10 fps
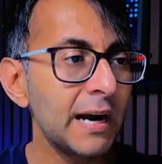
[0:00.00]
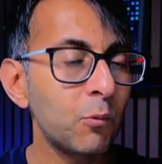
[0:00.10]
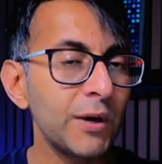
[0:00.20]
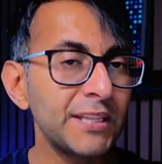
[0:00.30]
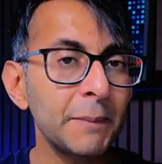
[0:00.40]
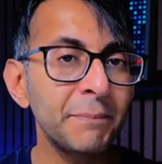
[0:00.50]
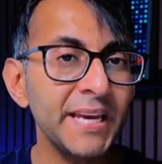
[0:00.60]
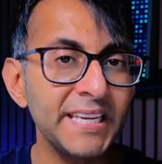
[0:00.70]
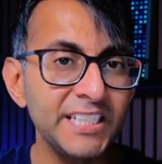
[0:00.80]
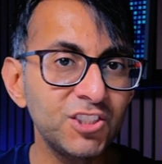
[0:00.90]
And when the
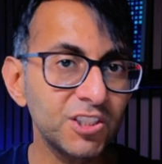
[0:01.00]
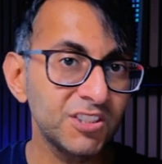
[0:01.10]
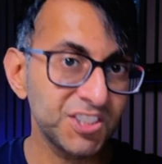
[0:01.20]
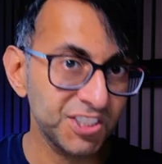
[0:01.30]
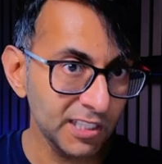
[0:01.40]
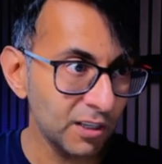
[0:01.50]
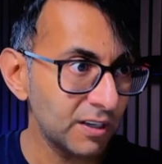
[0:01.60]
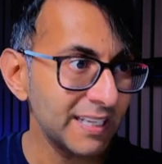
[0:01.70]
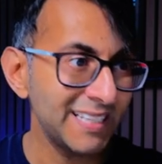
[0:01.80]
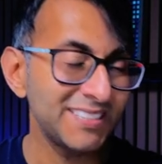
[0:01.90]
page
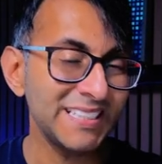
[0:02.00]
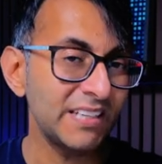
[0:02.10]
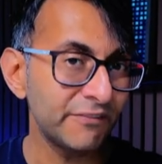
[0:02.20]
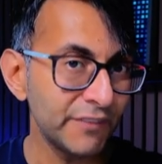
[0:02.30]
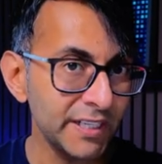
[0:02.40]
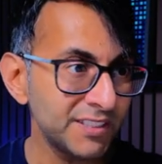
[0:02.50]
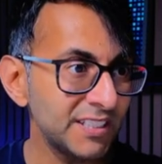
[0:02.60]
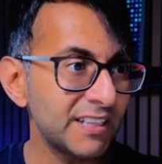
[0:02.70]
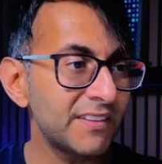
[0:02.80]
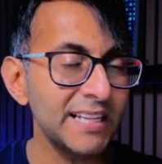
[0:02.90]
slug is
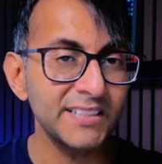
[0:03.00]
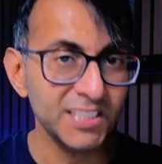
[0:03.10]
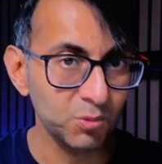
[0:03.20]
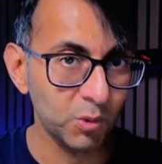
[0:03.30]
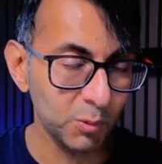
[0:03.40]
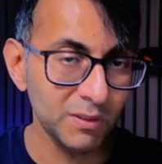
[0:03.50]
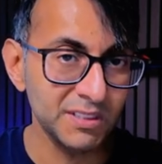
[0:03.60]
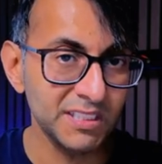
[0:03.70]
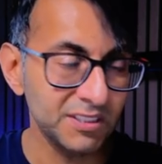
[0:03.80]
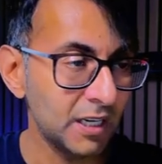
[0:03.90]
inverted, then this one will
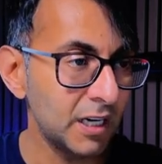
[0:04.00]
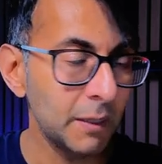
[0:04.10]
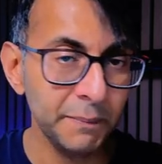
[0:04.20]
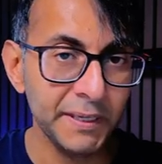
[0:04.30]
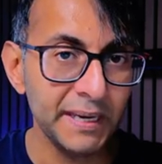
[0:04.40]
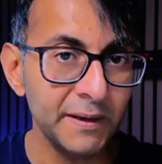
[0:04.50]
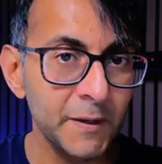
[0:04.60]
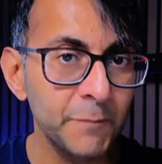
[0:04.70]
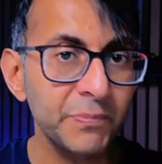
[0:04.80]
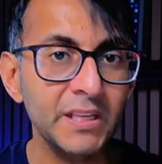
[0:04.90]
dis- uh, appear.
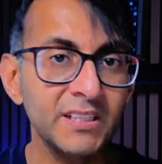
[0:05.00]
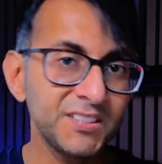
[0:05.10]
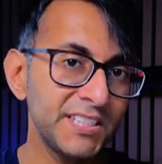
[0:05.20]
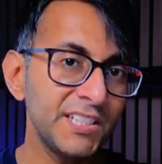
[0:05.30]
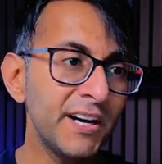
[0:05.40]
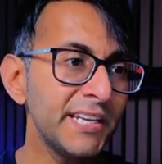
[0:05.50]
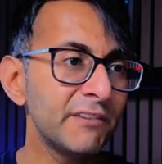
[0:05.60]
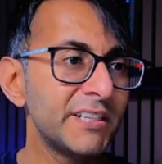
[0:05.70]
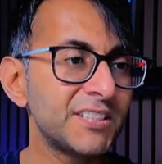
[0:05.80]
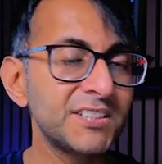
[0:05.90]
Because the idea
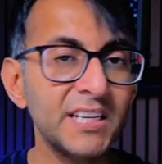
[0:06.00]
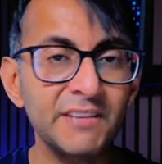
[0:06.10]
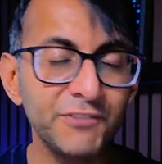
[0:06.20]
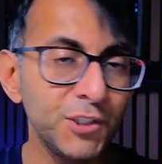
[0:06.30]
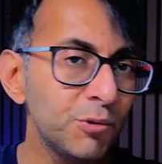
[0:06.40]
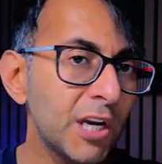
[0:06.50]
is, is that if you